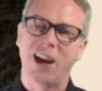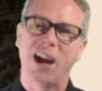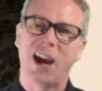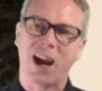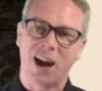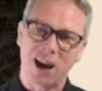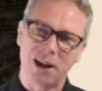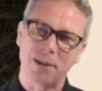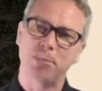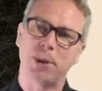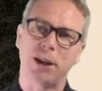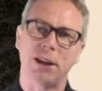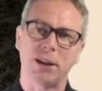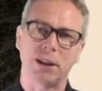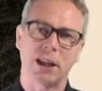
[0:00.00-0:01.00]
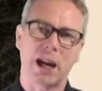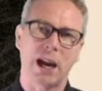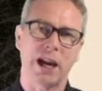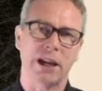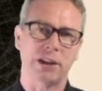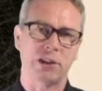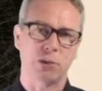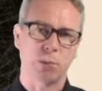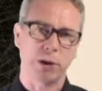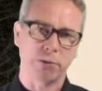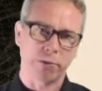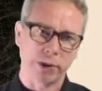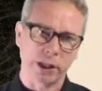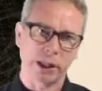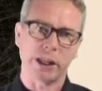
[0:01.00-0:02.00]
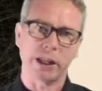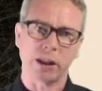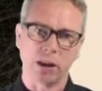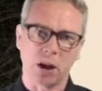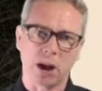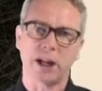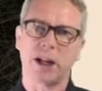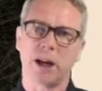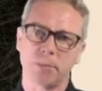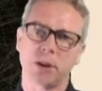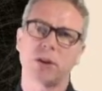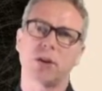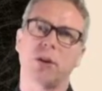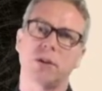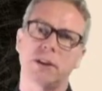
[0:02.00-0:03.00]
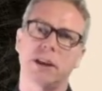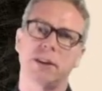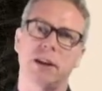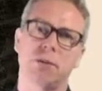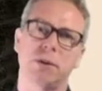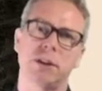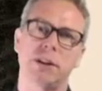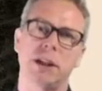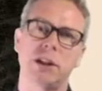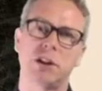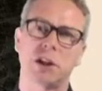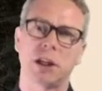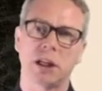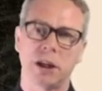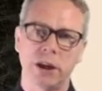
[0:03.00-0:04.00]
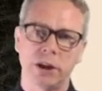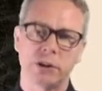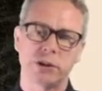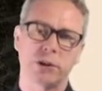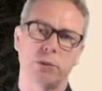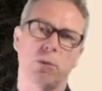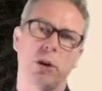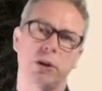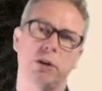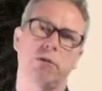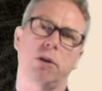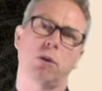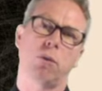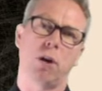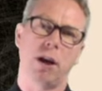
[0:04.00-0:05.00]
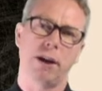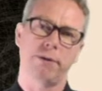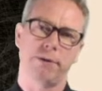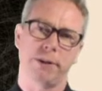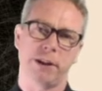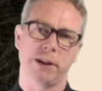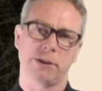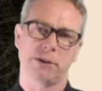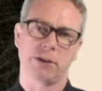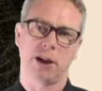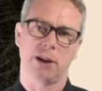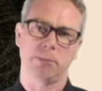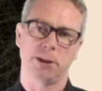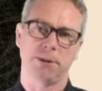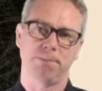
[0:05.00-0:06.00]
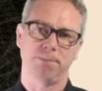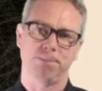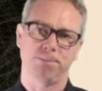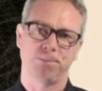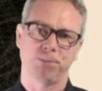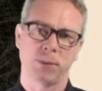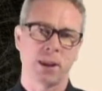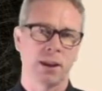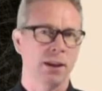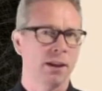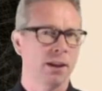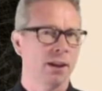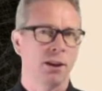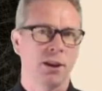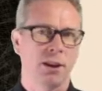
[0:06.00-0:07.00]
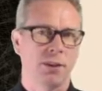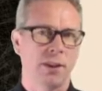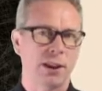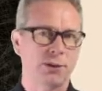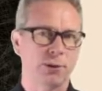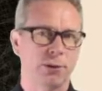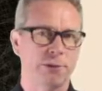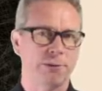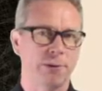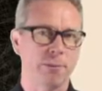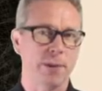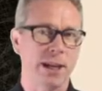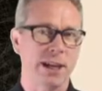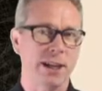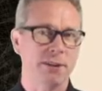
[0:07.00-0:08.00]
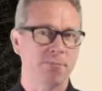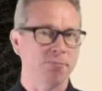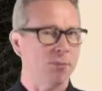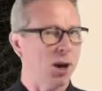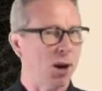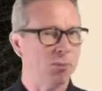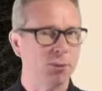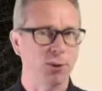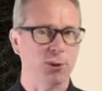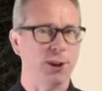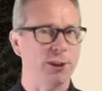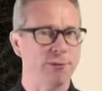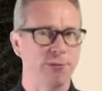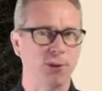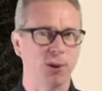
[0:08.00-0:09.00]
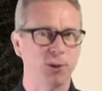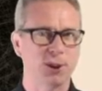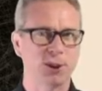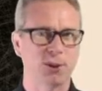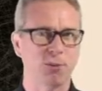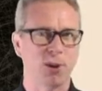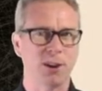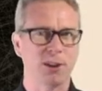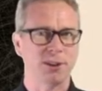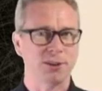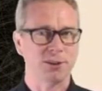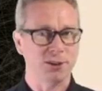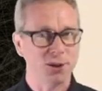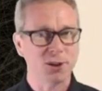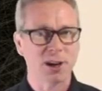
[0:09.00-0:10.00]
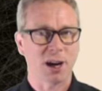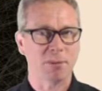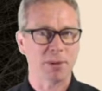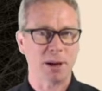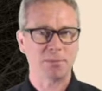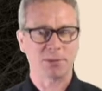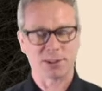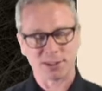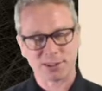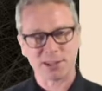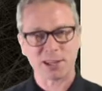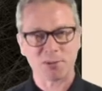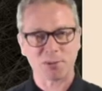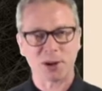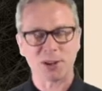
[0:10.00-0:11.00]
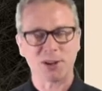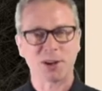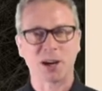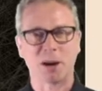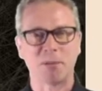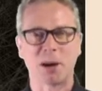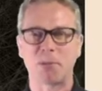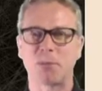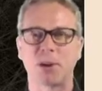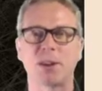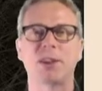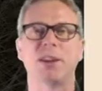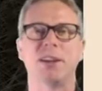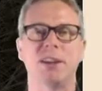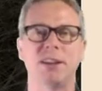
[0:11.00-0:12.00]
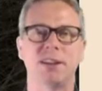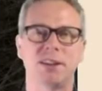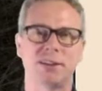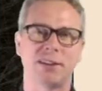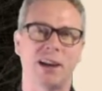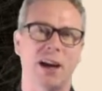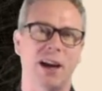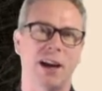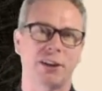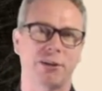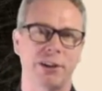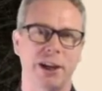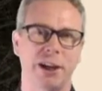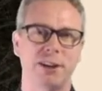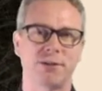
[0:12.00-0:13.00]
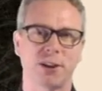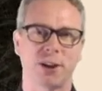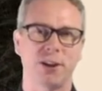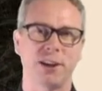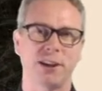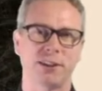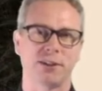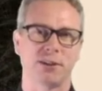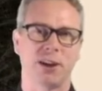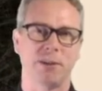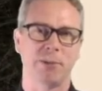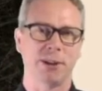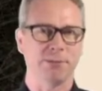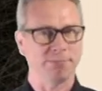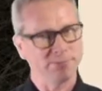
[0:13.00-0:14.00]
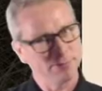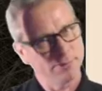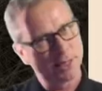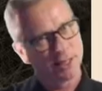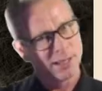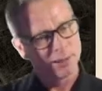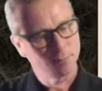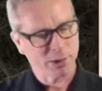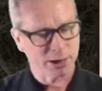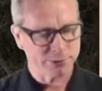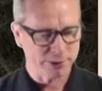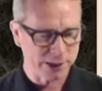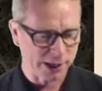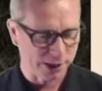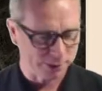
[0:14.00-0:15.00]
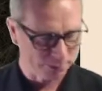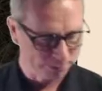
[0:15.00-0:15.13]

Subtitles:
and be engaged. We really line up the content that we're teaching to what you require for the assignment. That's all for me. I'm looking forward to see what you come up with in this creative coding assignment. Bye for now.